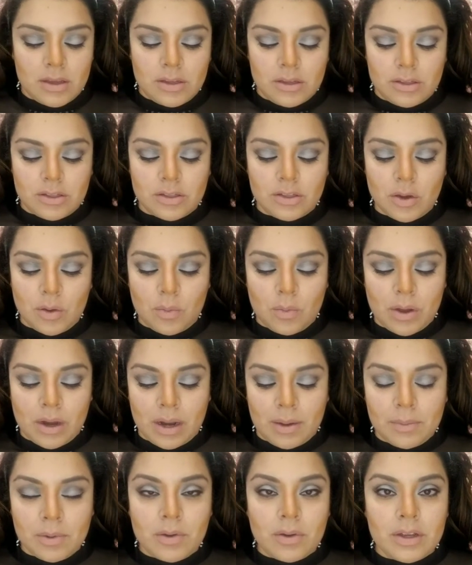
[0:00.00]
So what
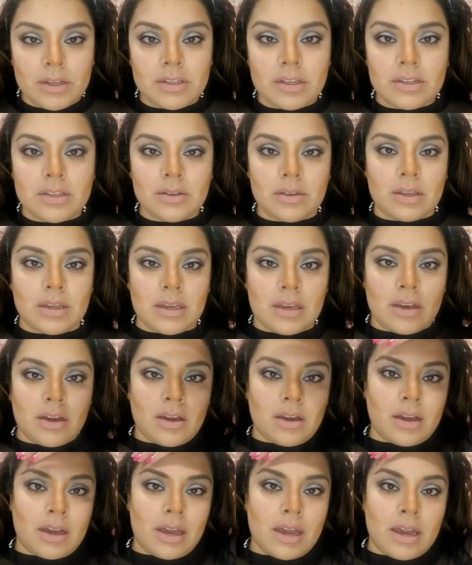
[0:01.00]
I'm going to do
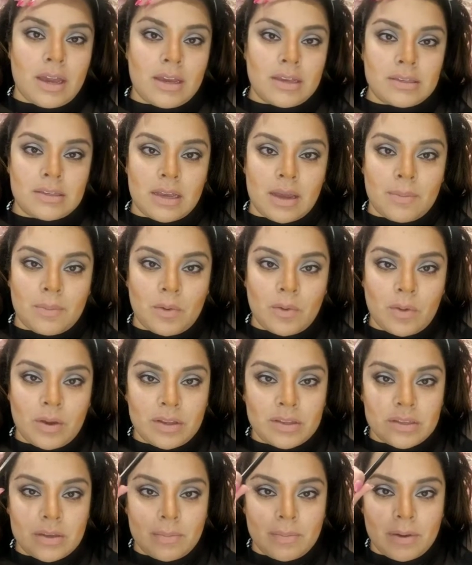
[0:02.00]
here is I'm
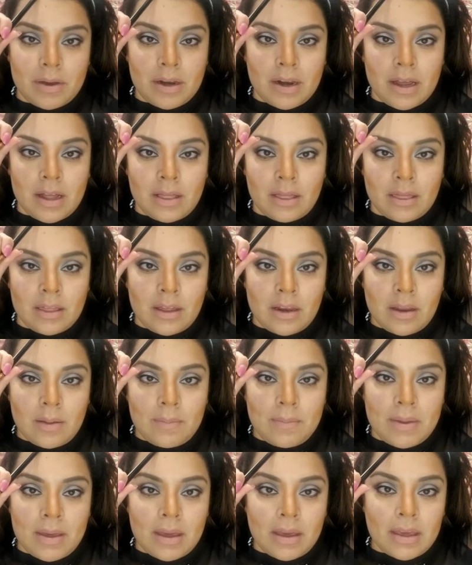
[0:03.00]
going to put a little
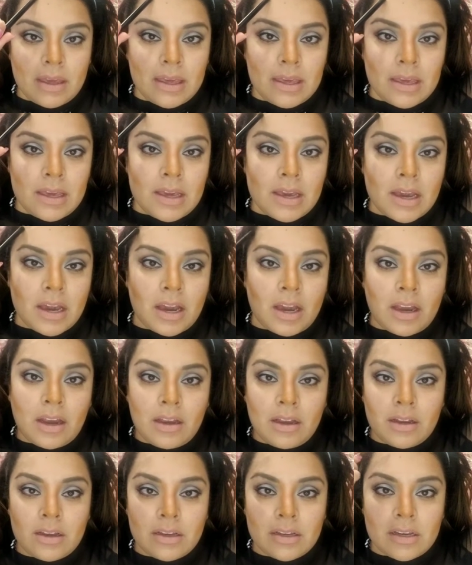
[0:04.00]
bit
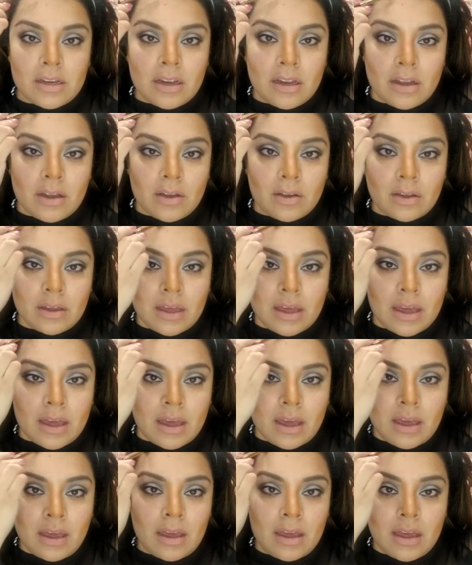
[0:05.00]
here,
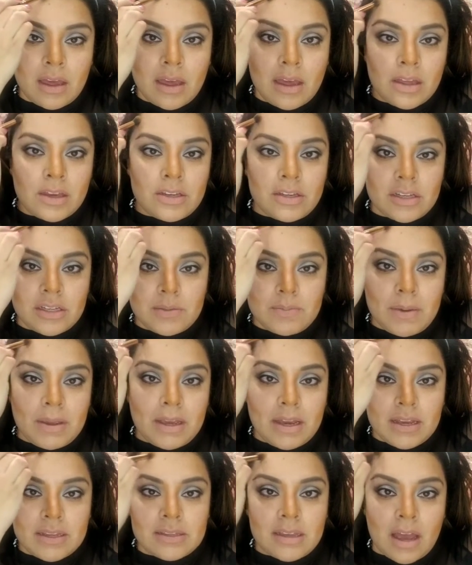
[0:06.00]
okay, just
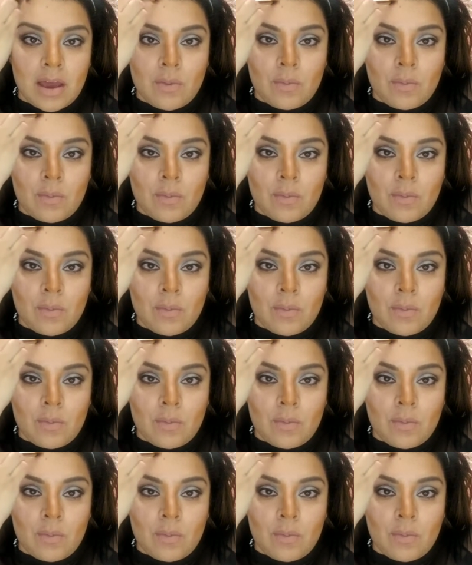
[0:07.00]
because I